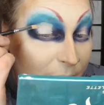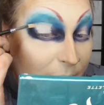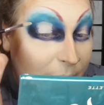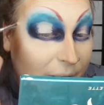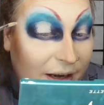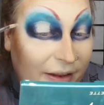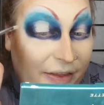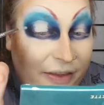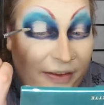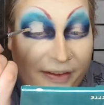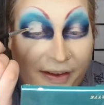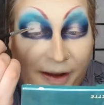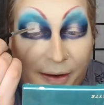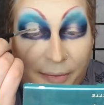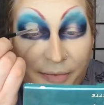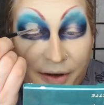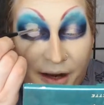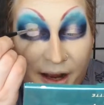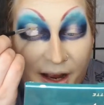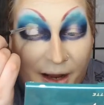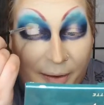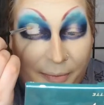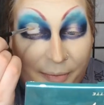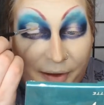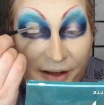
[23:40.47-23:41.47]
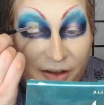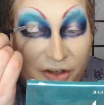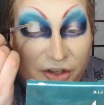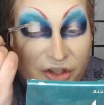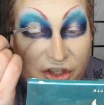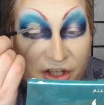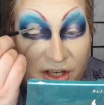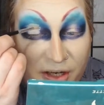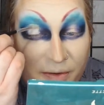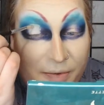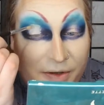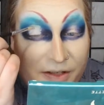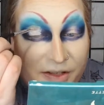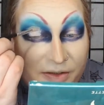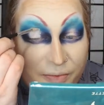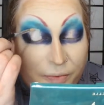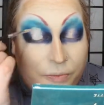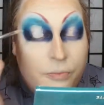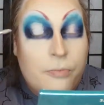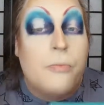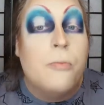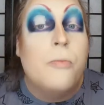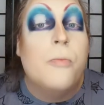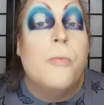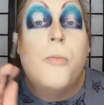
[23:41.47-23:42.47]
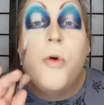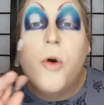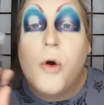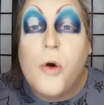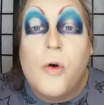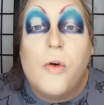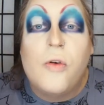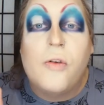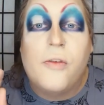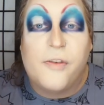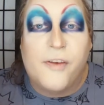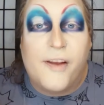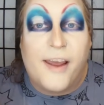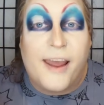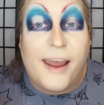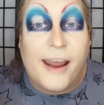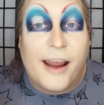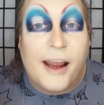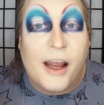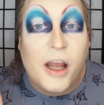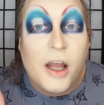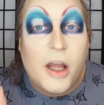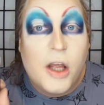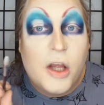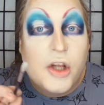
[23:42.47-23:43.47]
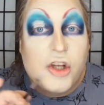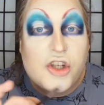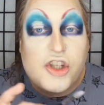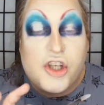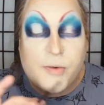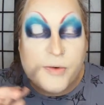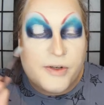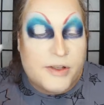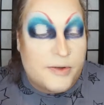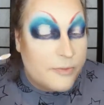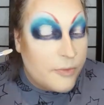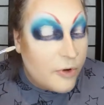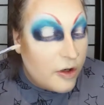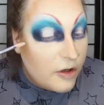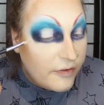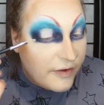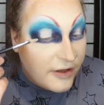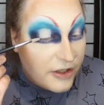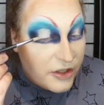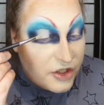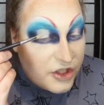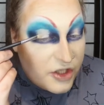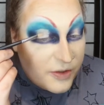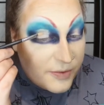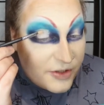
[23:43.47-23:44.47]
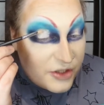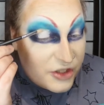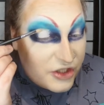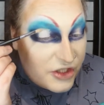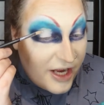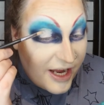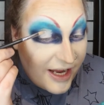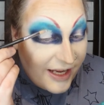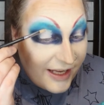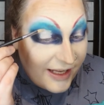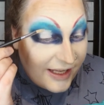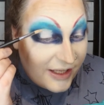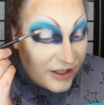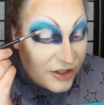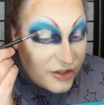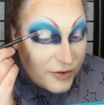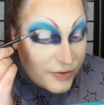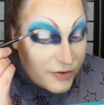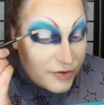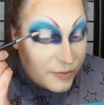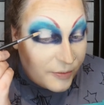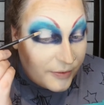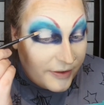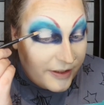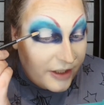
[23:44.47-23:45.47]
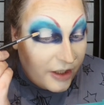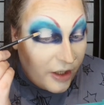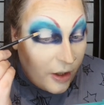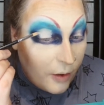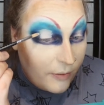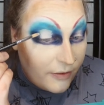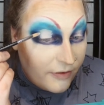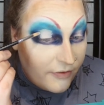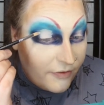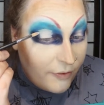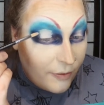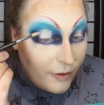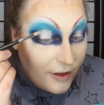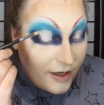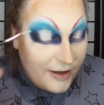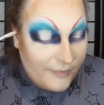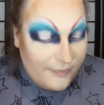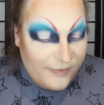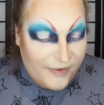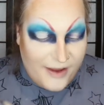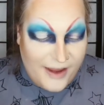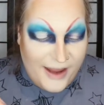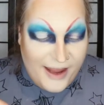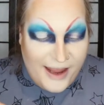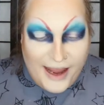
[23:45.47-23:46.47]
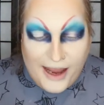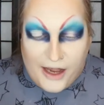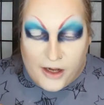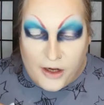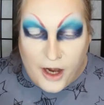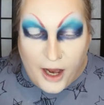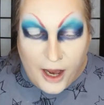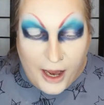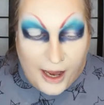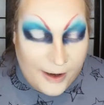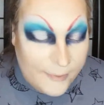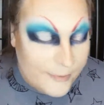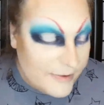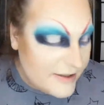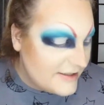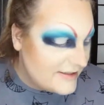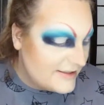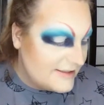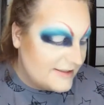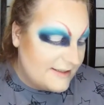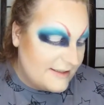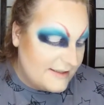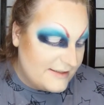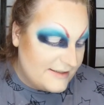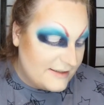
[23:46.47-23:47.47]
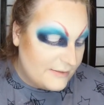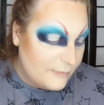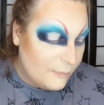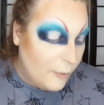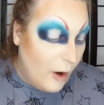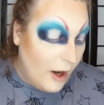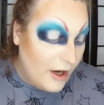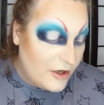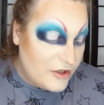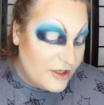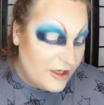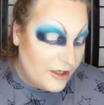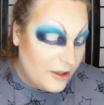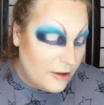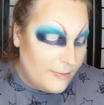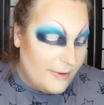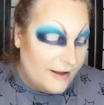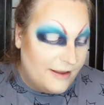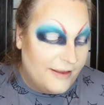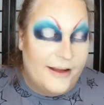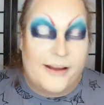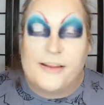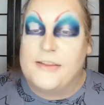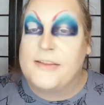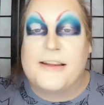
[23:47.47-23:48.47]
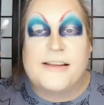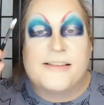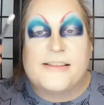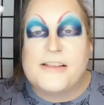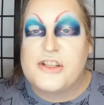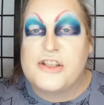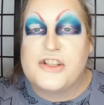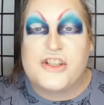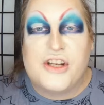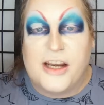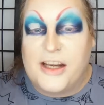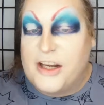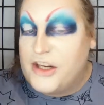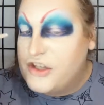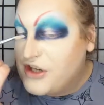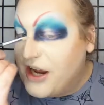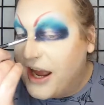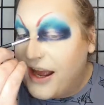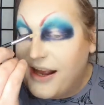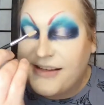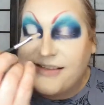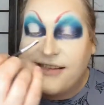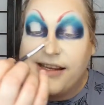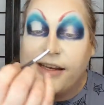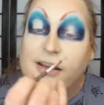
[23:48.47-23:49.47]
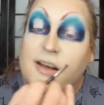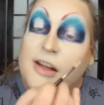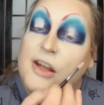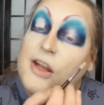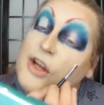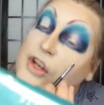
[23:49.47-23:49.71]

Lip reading: but at the same time, like, she was moving. She was moving, she was shaking, she was really going for it, and I was watching her being like, this is Janet Jackson.